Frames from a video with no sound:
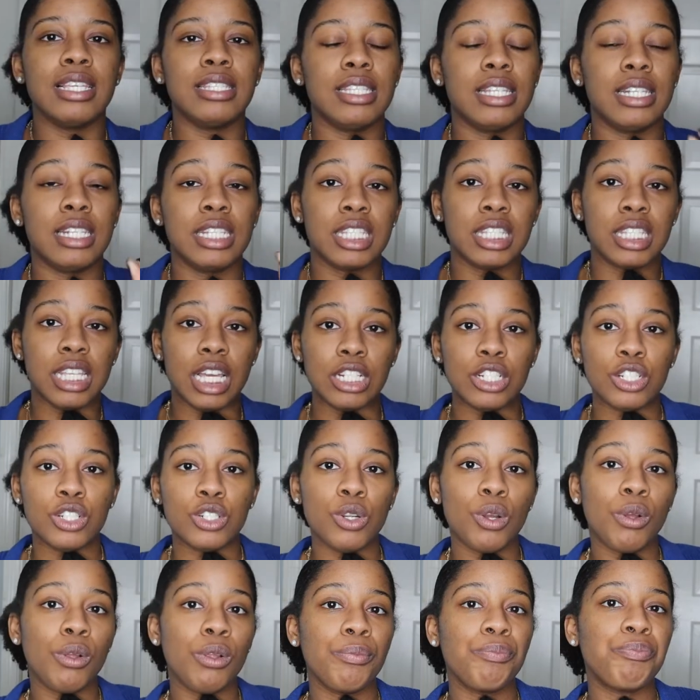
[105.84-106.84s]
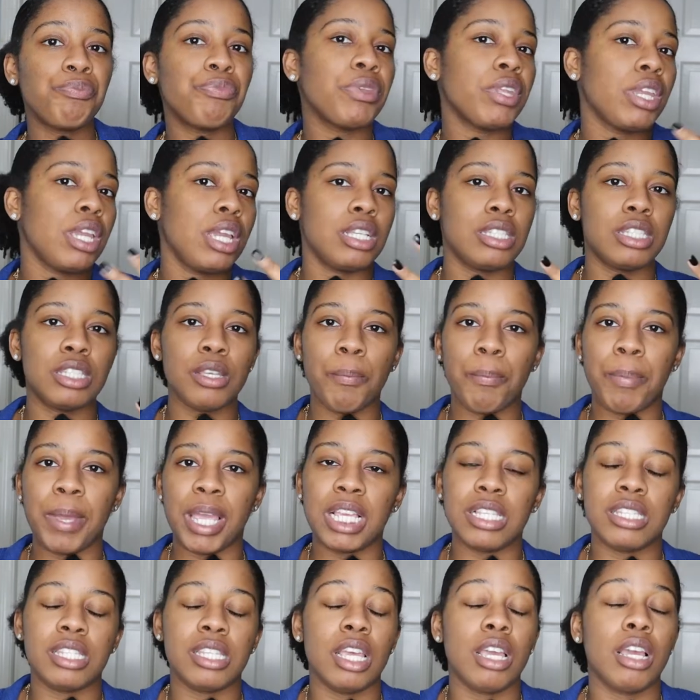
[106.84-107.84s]
is an essential. It's a
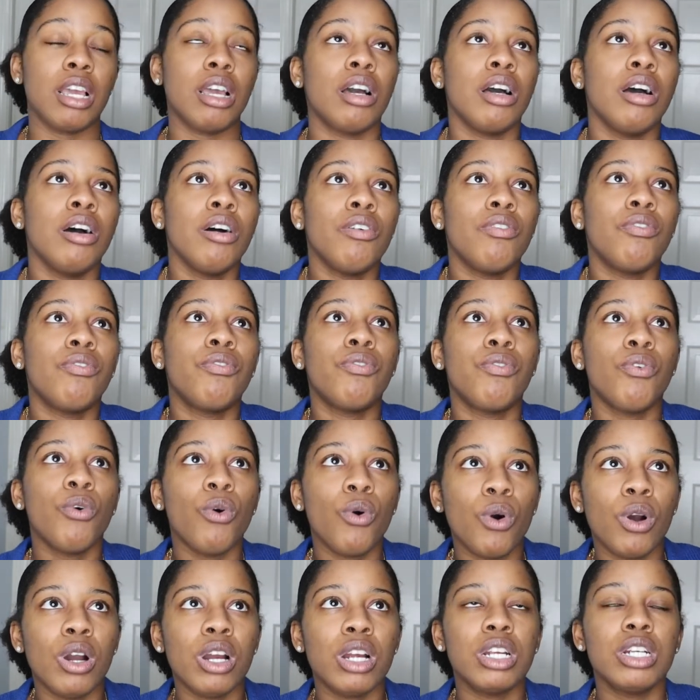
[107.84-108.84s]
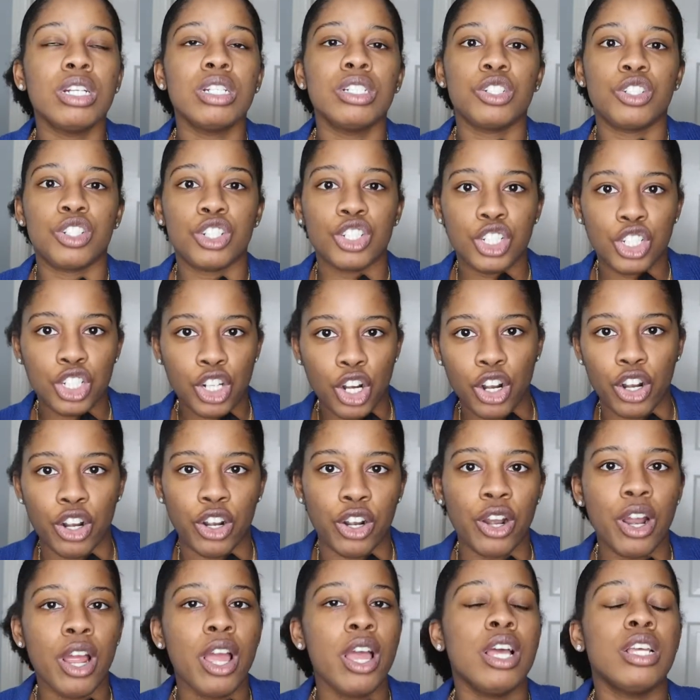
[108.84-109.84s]
basic for
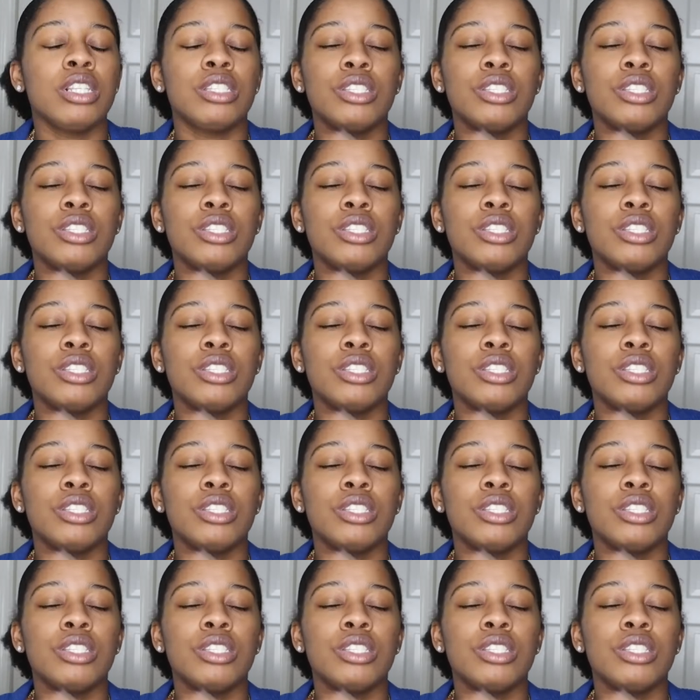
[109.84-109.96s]
sure.